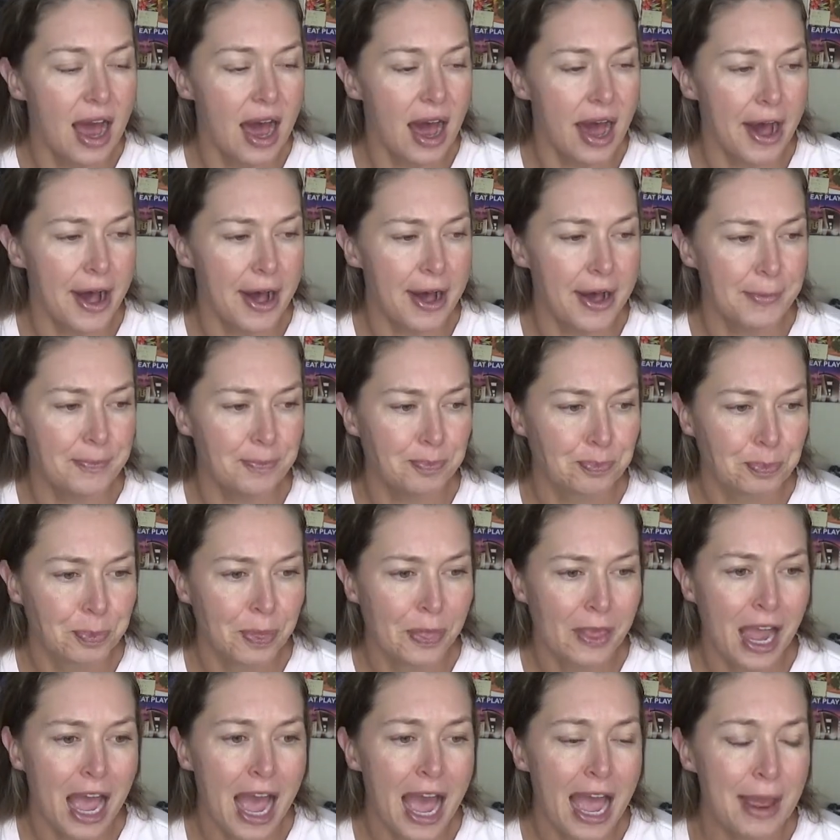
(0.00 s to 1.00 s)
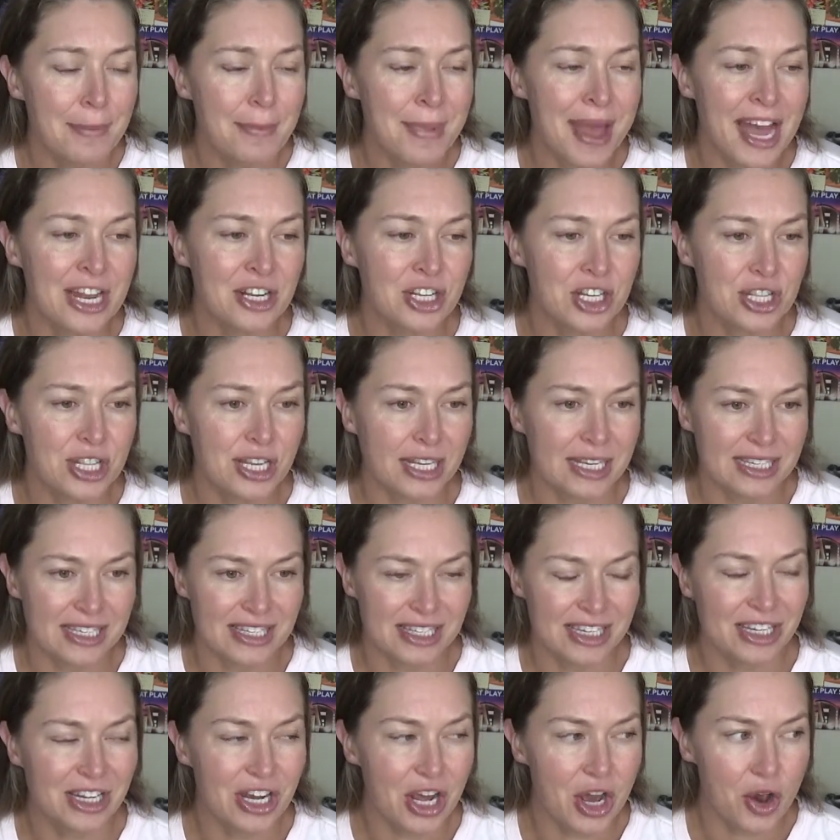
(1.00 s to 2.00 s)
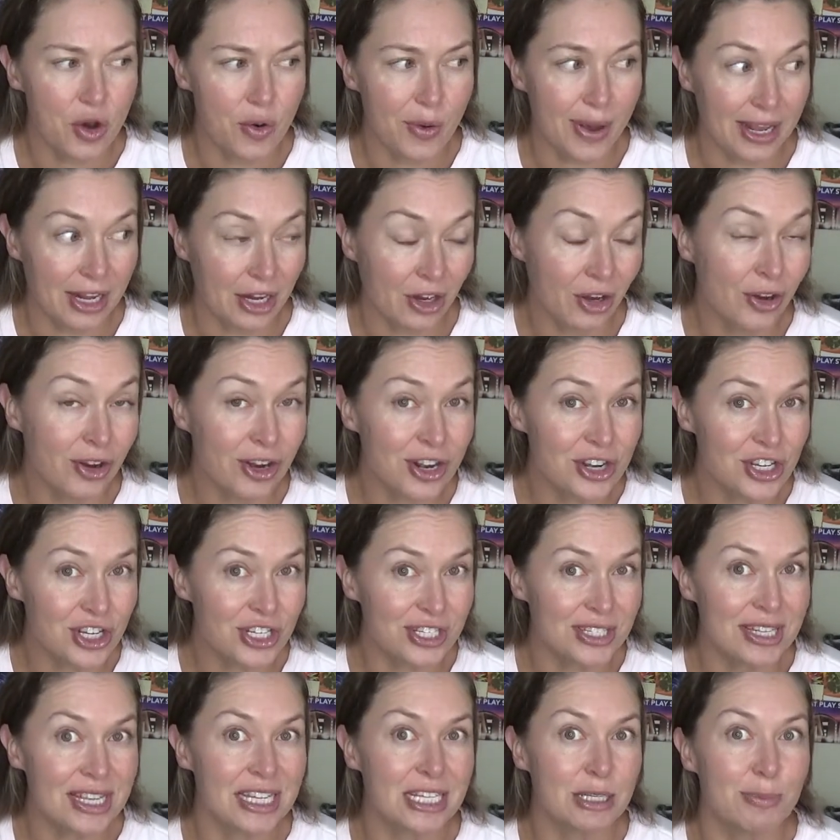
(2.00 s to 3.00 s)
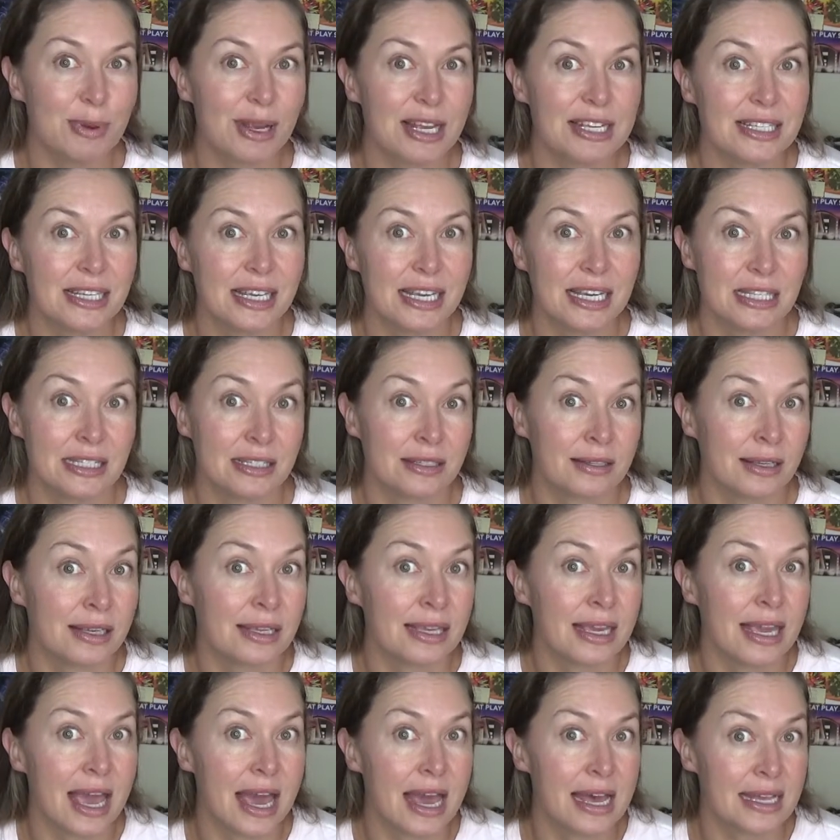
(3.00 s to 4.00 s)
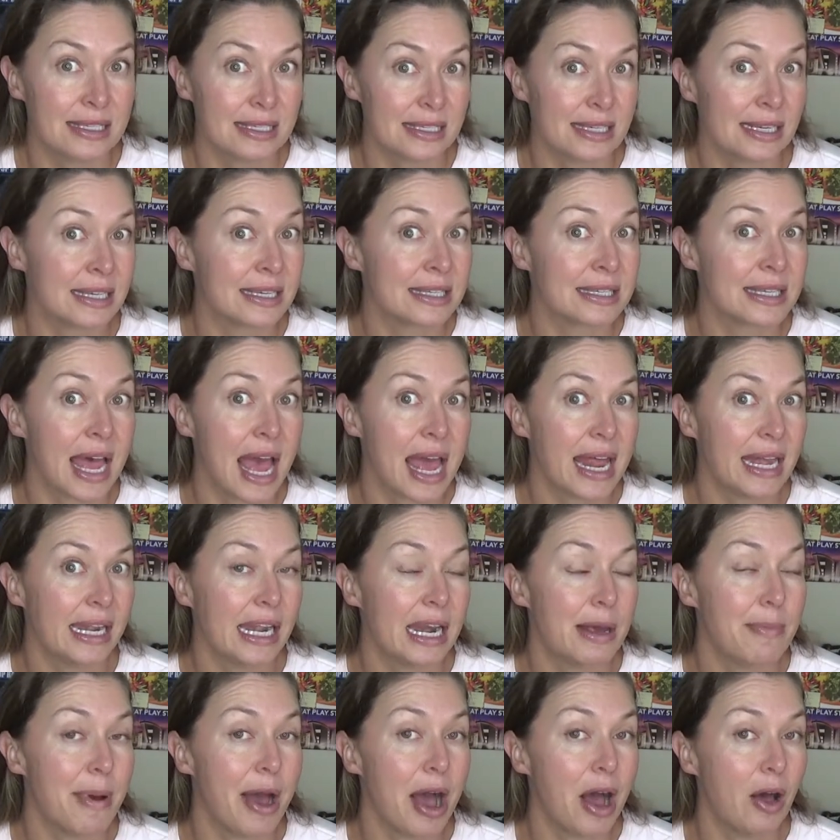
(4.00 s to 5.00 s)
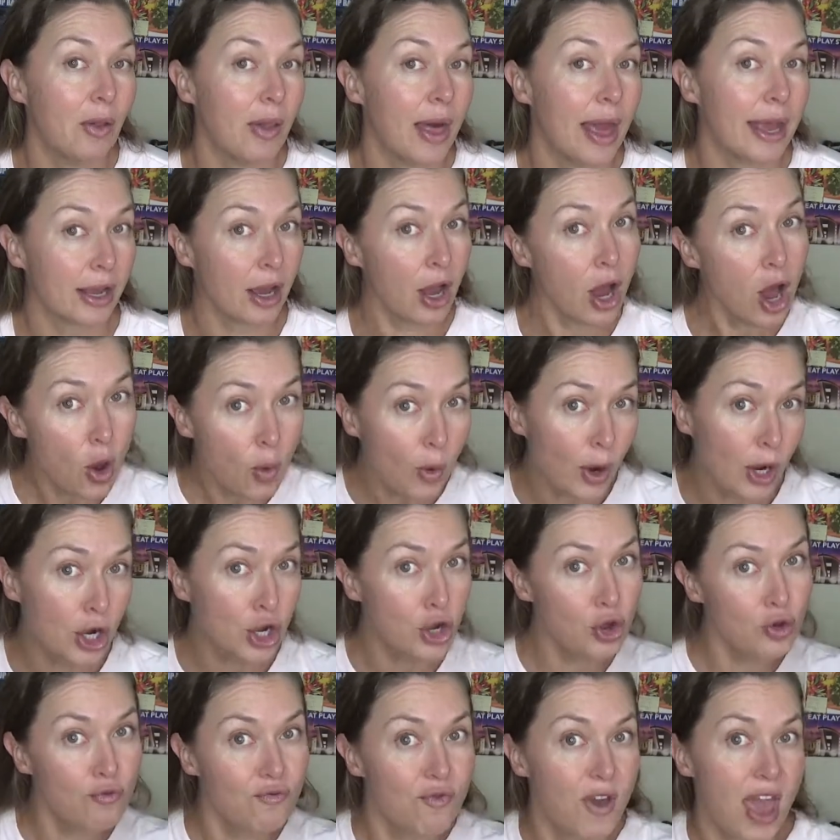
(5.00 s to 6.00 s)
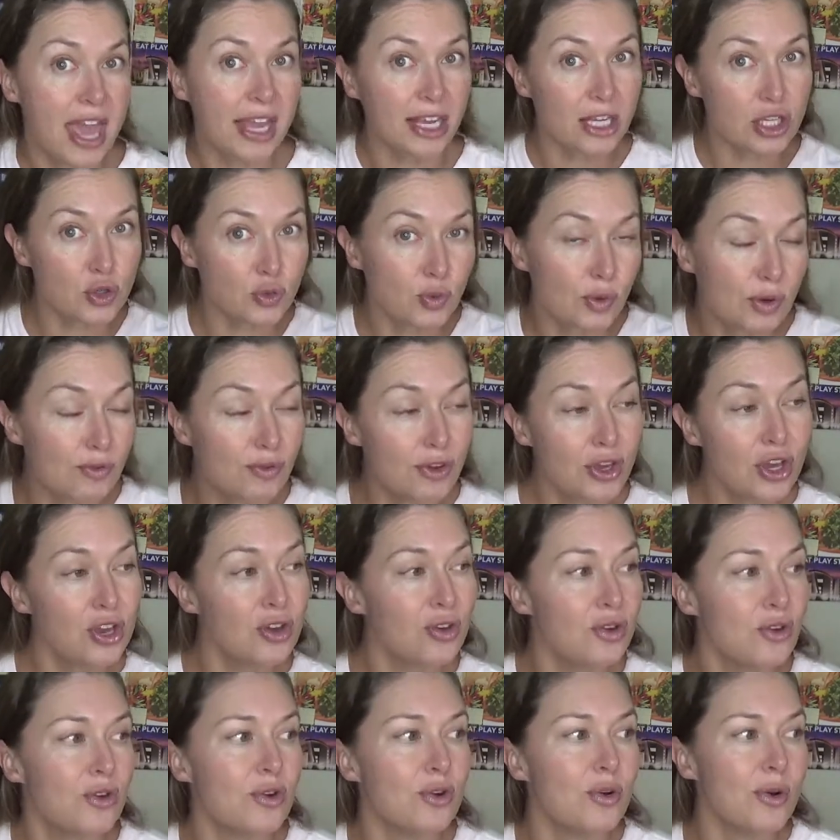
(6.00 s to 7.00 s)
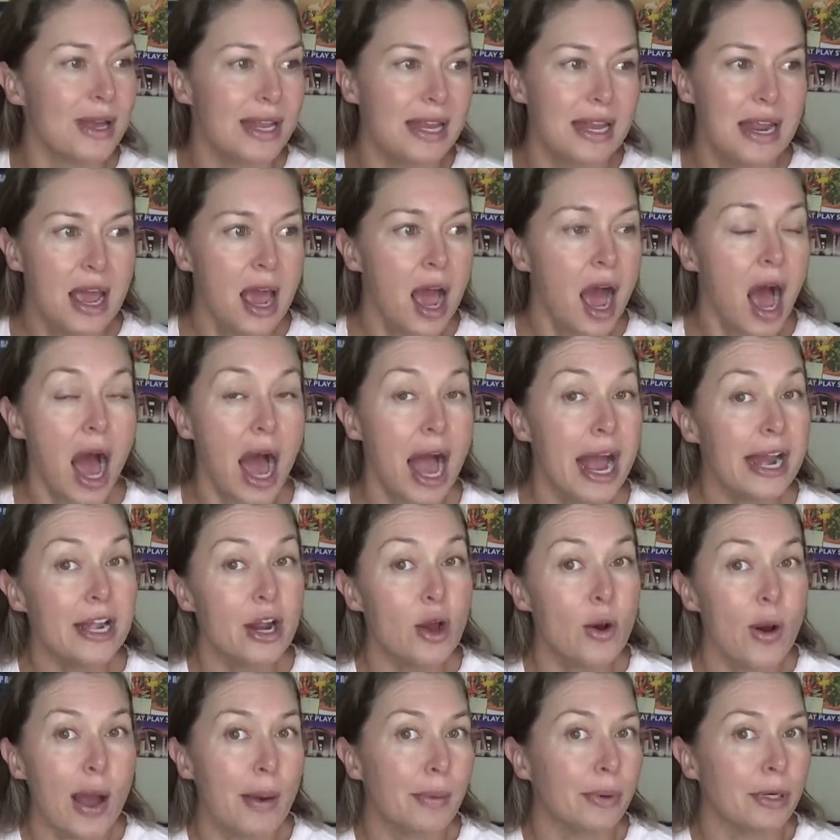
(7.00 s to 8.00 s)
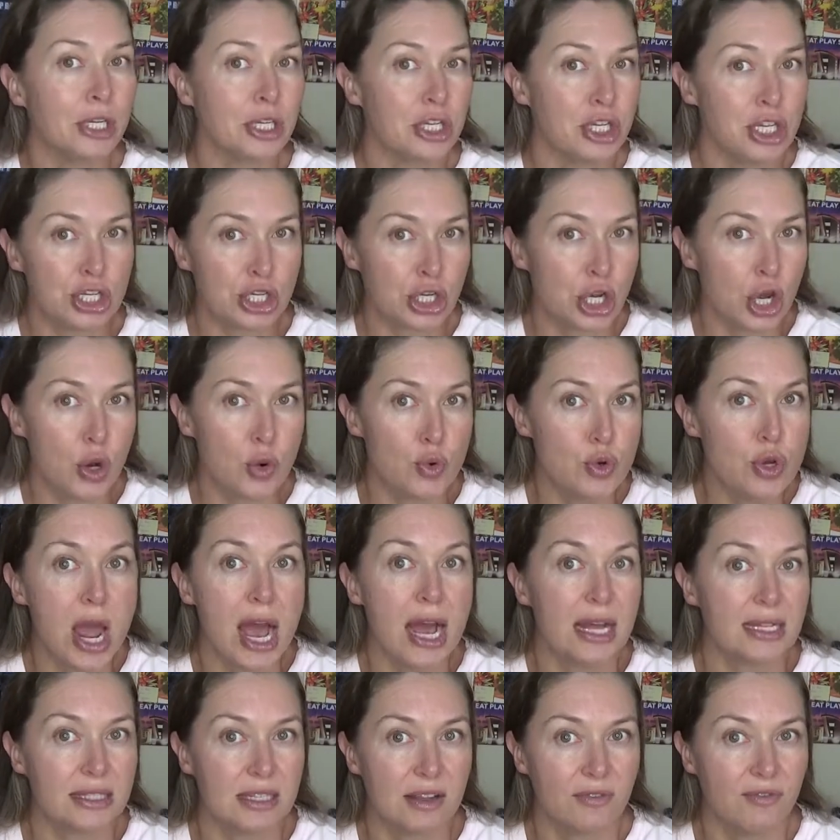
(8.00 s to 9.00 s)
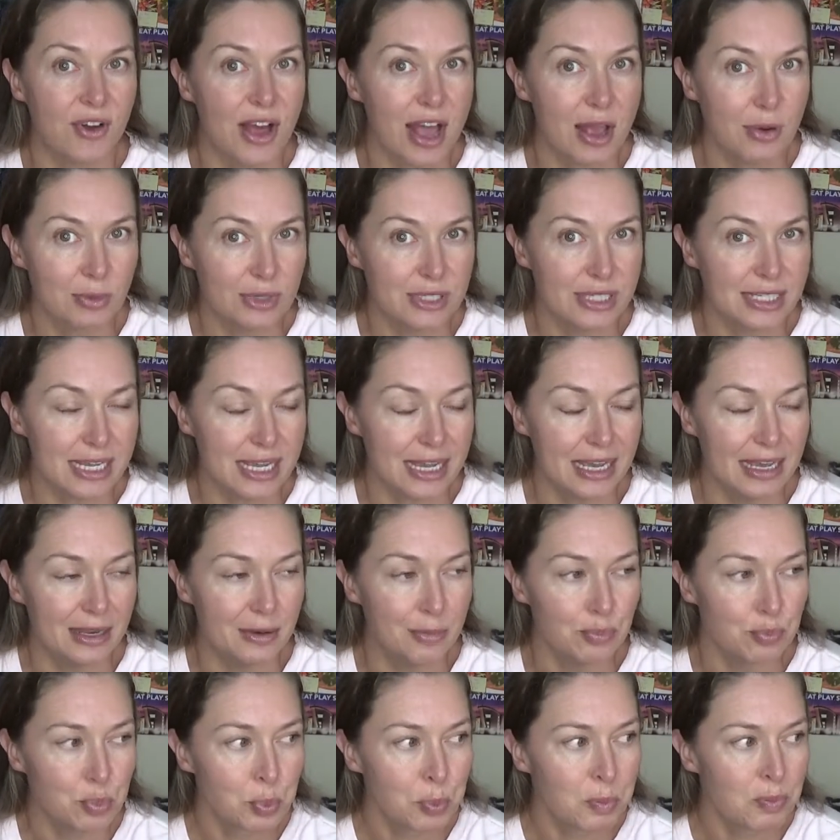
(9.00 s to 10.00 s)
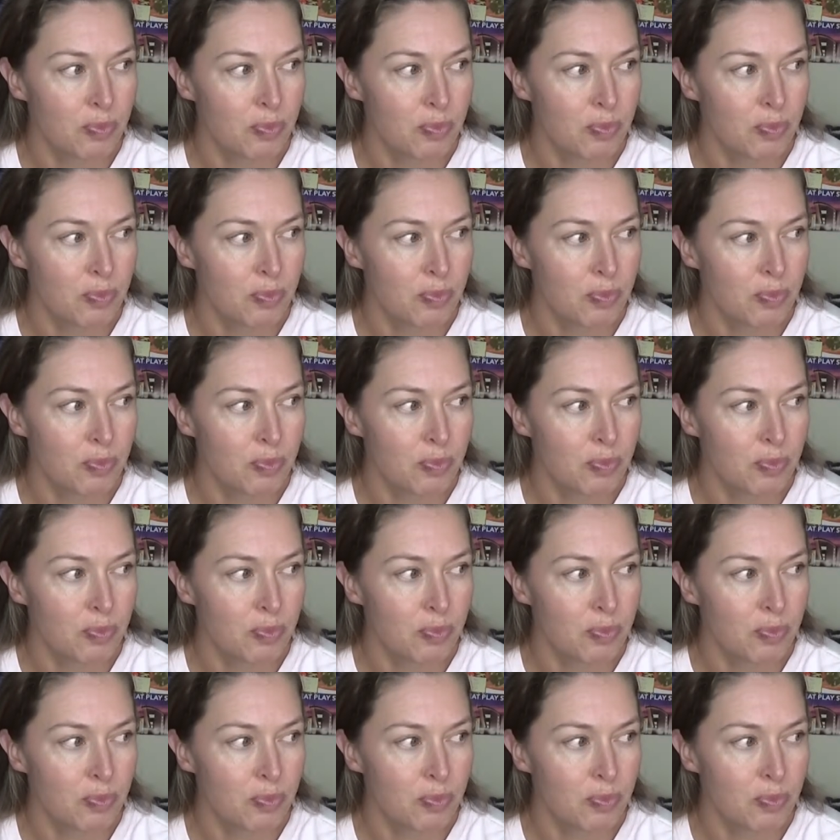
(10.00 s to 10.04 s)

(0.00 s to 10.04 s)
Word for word: Um, I imagine the casino encourages this because it gets guests excited about like, oh, our new Vegas revue, and I know I would just go nuts if I was in,